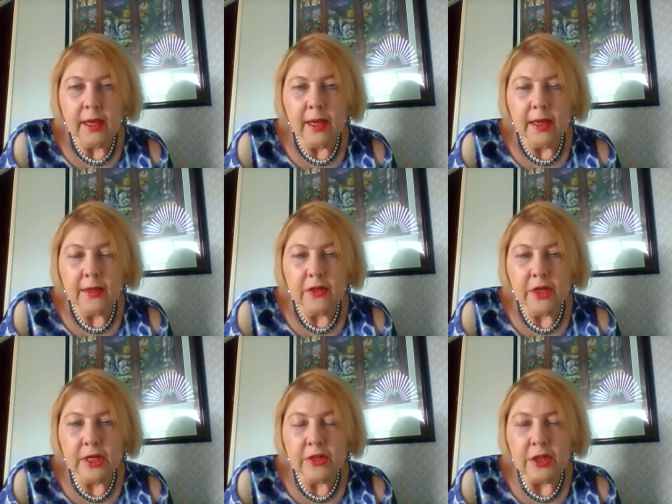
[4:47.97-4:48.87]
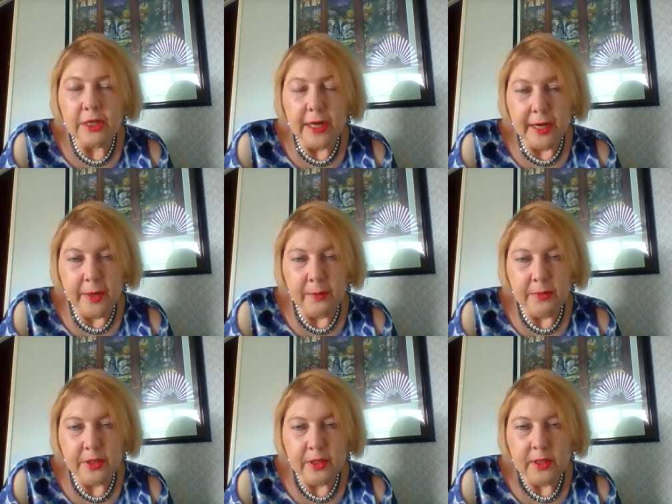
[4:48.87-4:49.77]
and changing
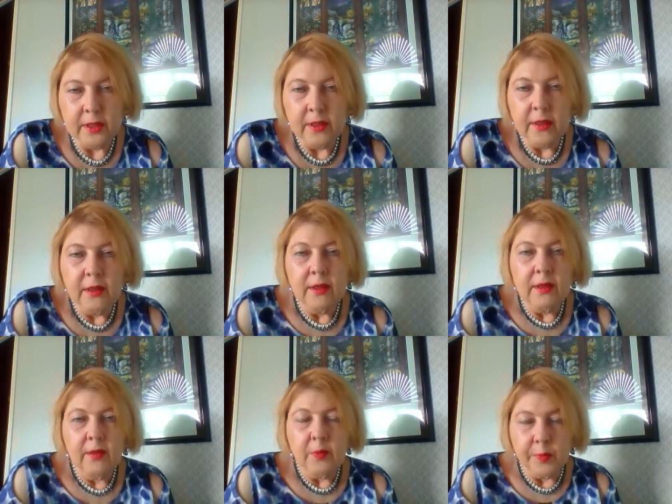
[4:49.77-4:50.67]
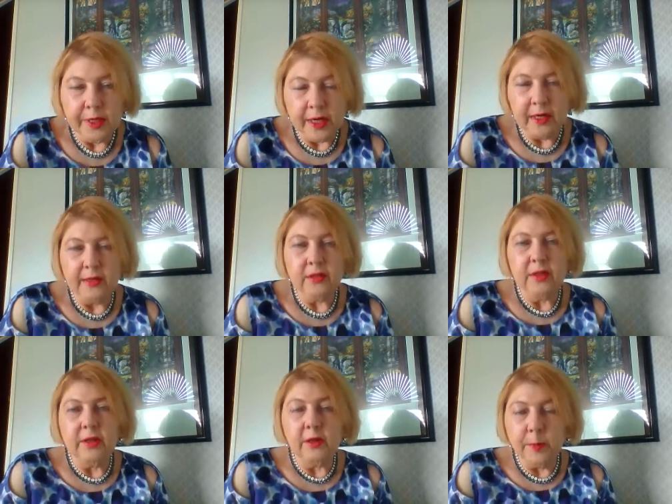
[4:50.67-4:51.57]
names because
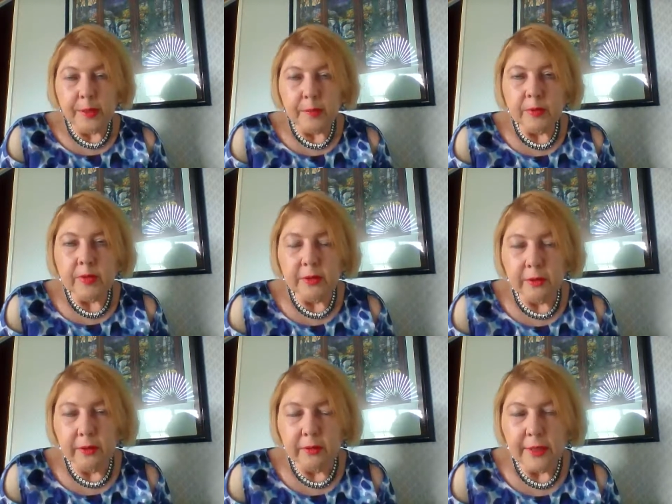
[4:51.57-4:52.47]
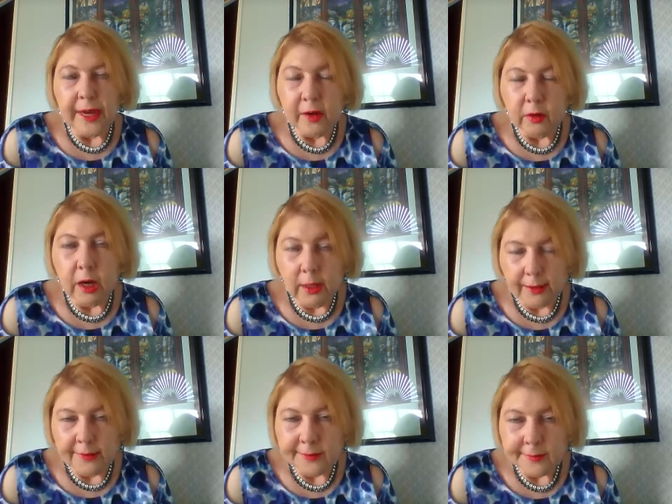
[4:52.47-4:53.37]
there are people that are now
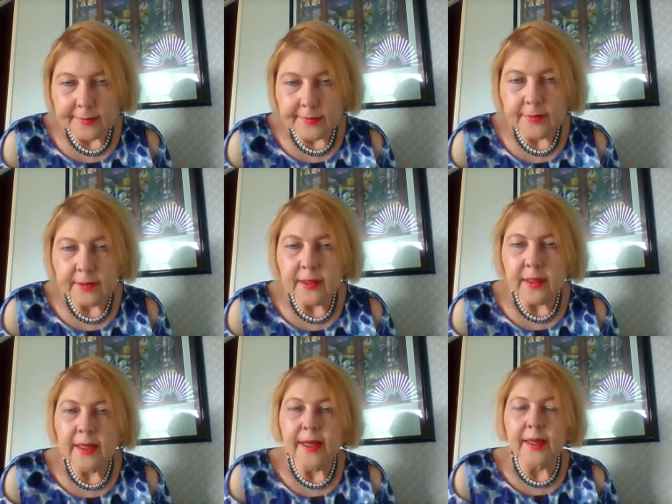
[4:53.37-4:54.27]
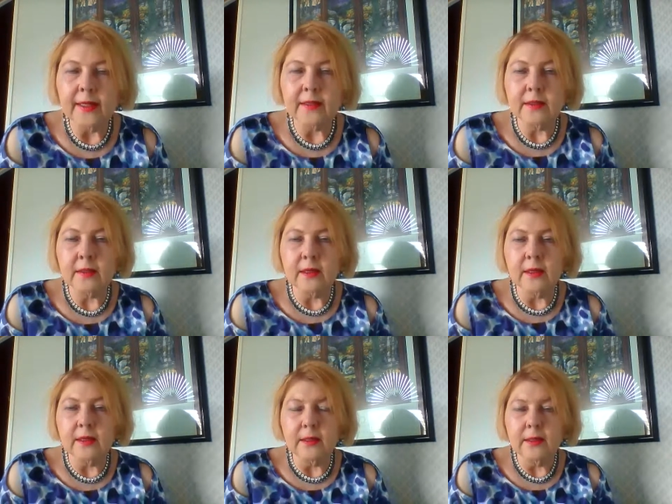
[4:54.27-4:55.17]
gone and
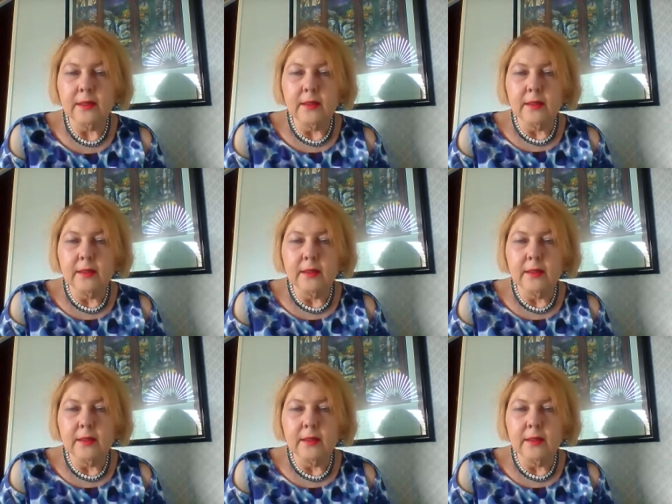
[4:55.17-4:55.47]
uh,